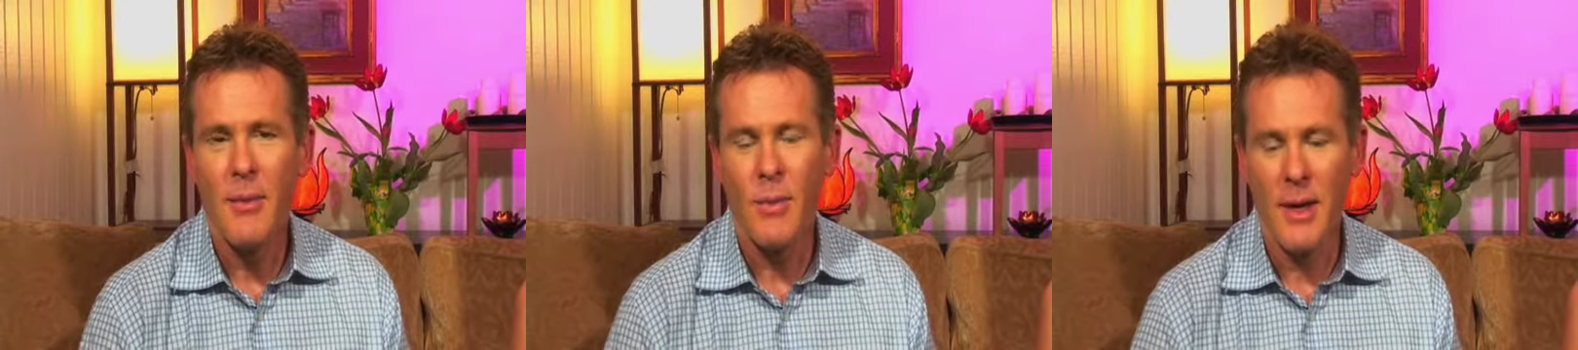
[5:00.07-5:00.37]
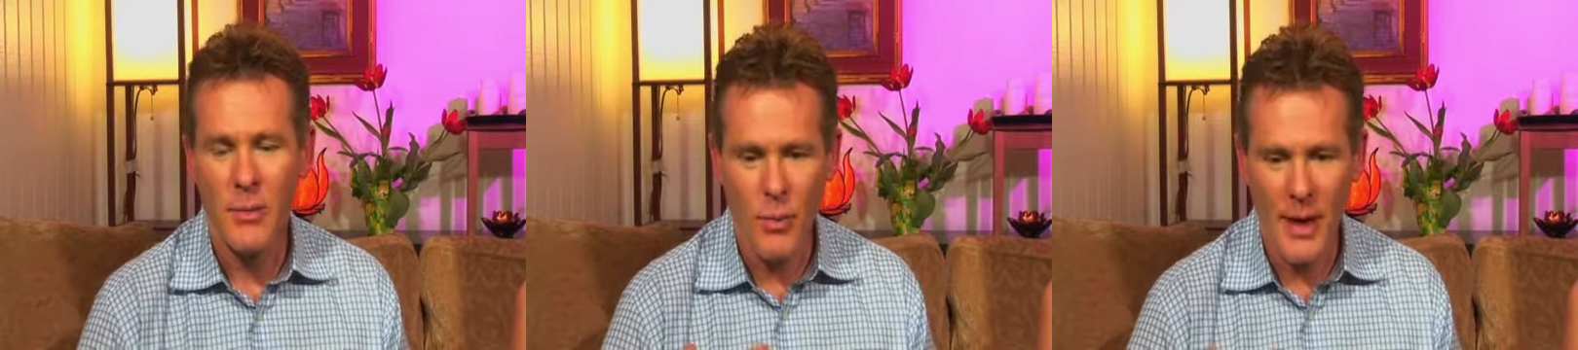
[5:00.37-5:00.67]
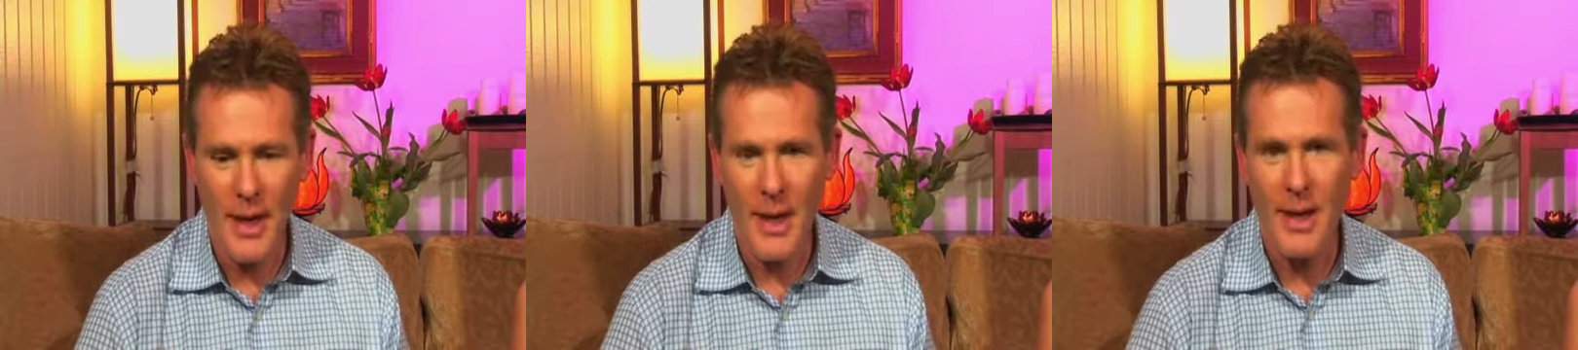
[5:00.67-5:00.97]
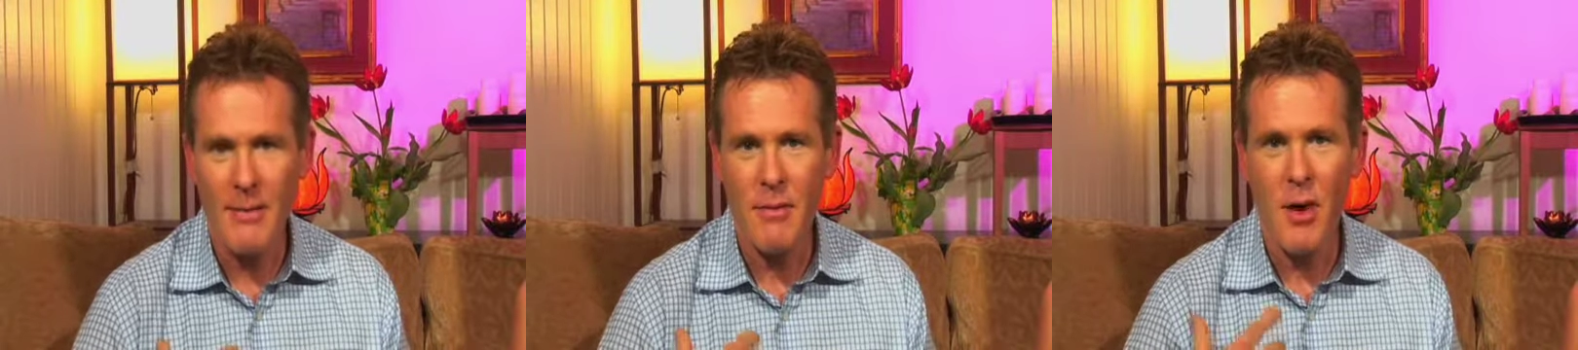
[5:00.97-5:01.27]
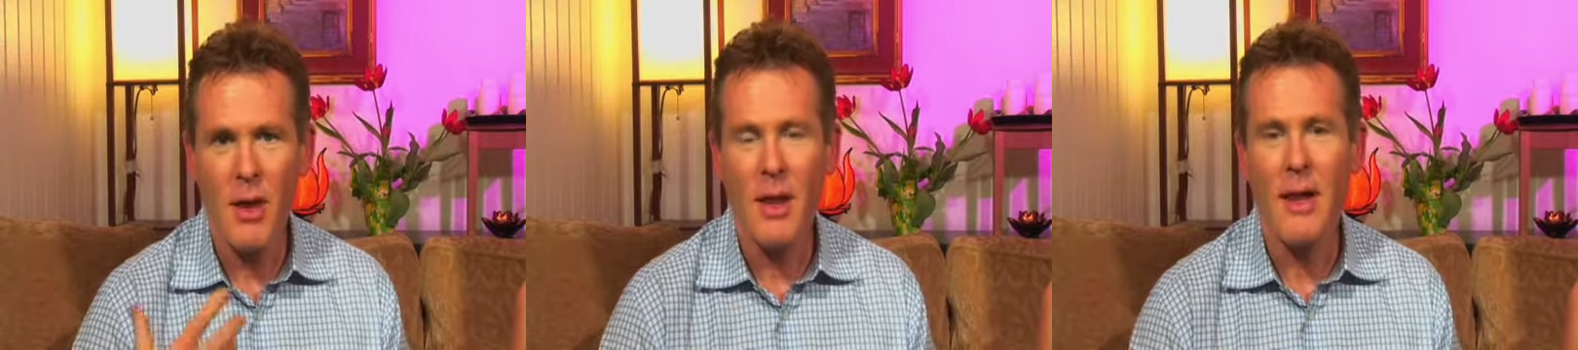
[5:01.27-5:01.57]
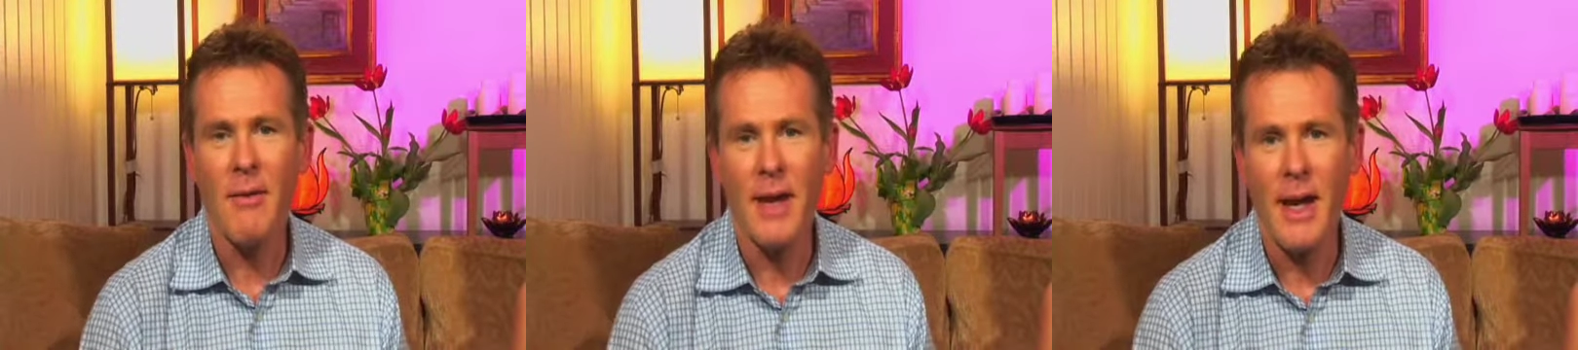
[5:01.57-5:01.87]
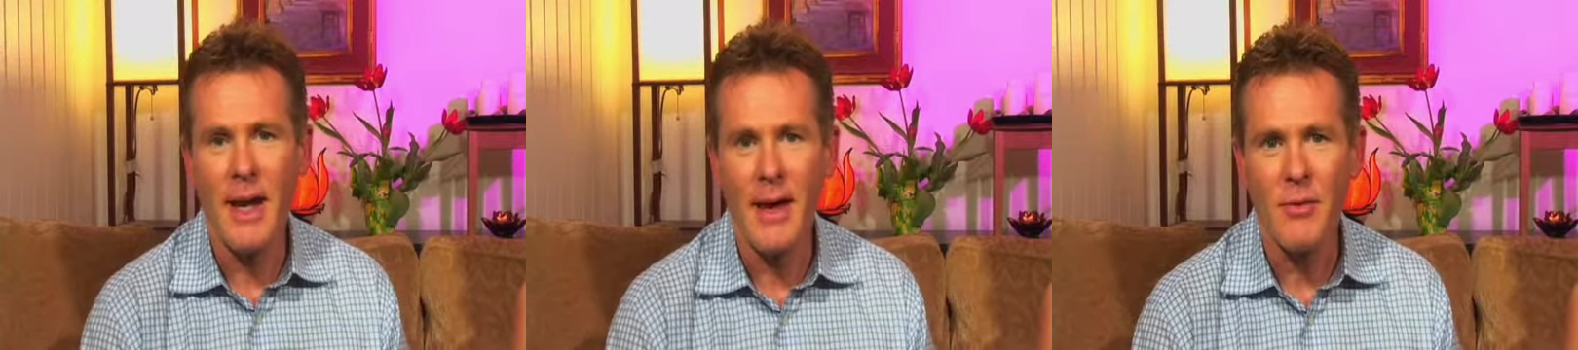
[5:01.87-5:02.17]
when we fall in love
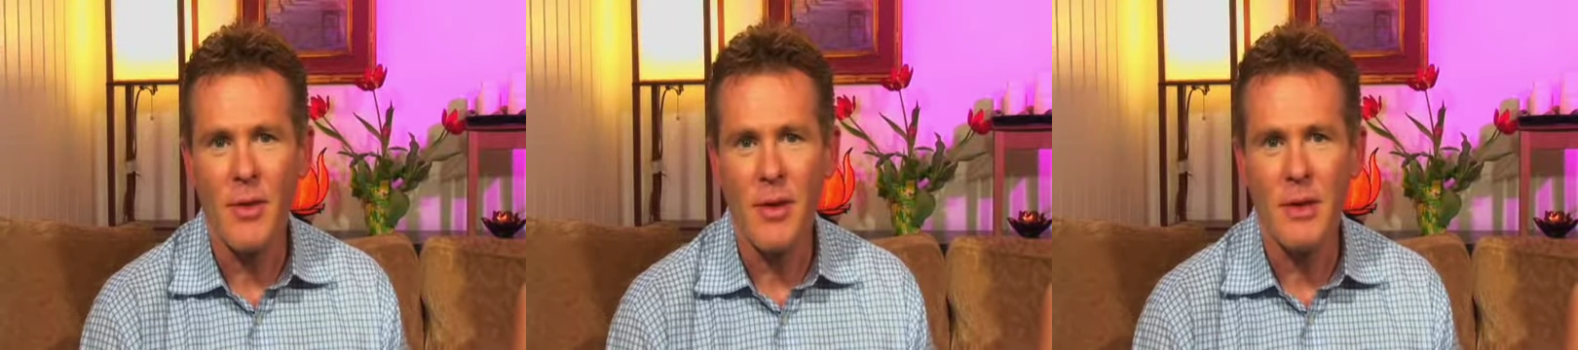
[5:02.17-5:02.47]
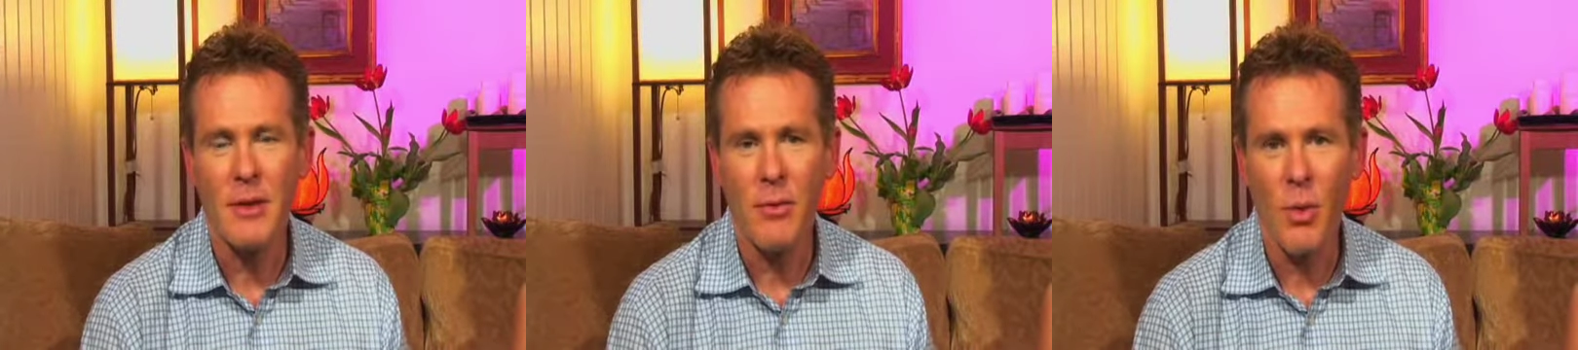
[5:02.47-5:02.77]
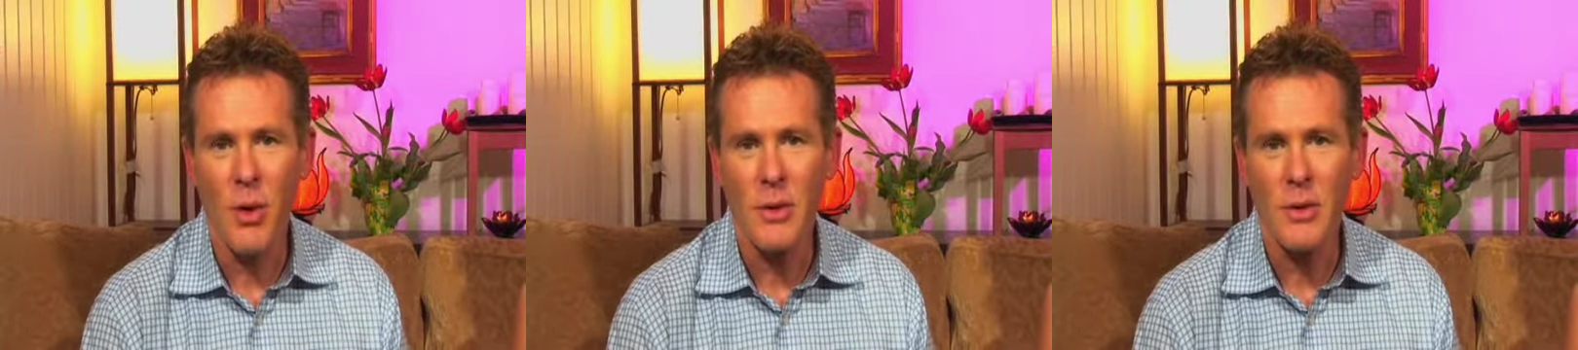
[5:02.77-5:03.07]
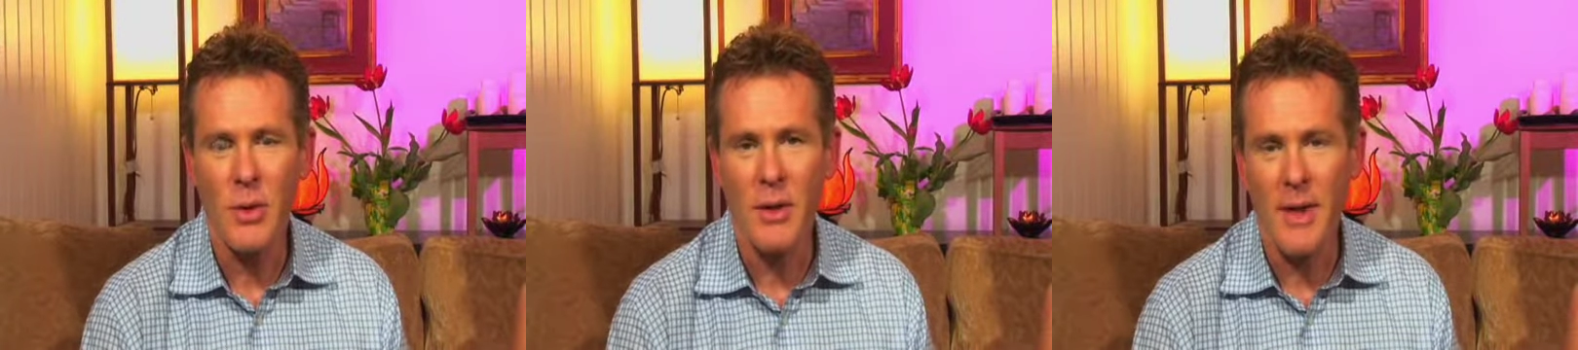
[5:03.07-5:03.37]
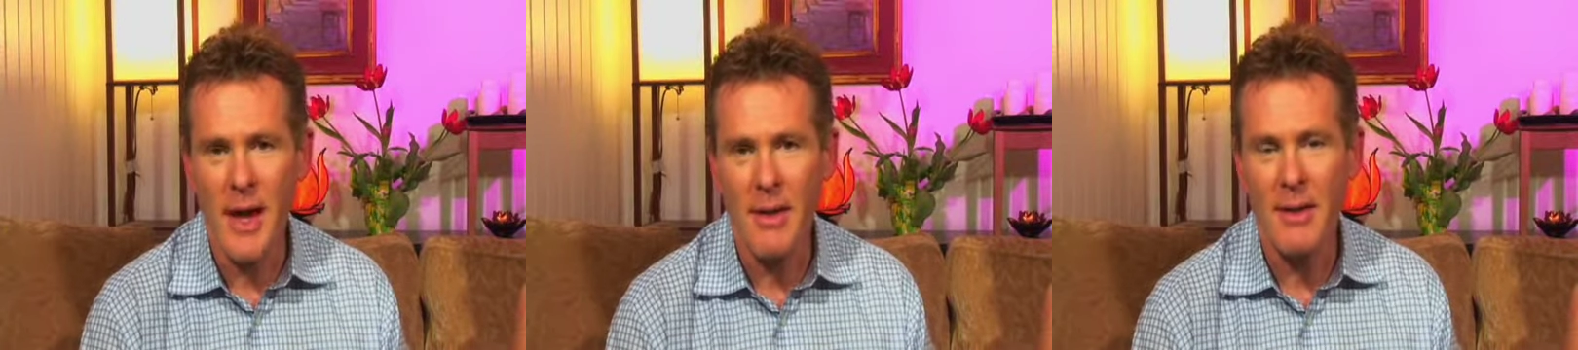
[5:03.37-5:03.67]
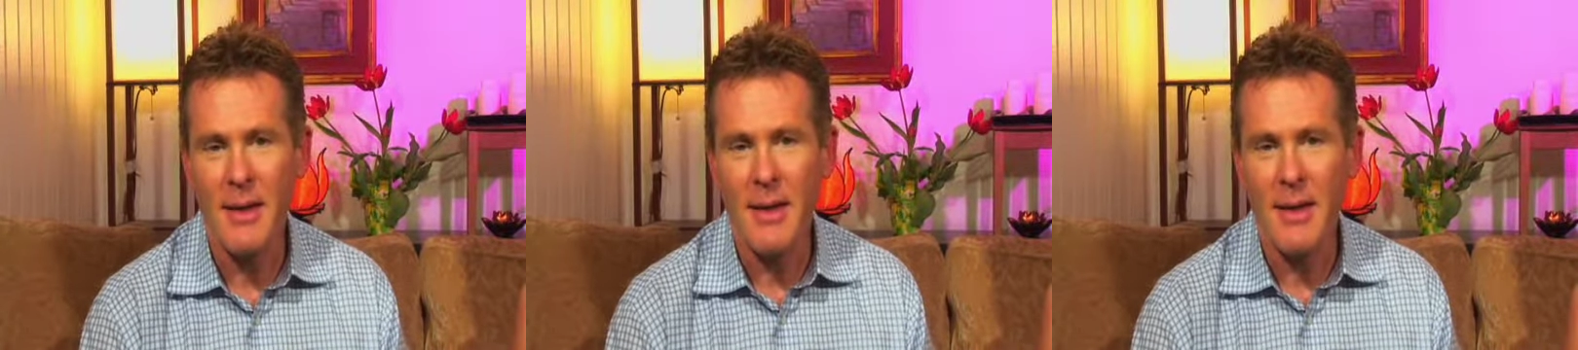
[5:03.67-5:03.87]
again after a divorce or a death.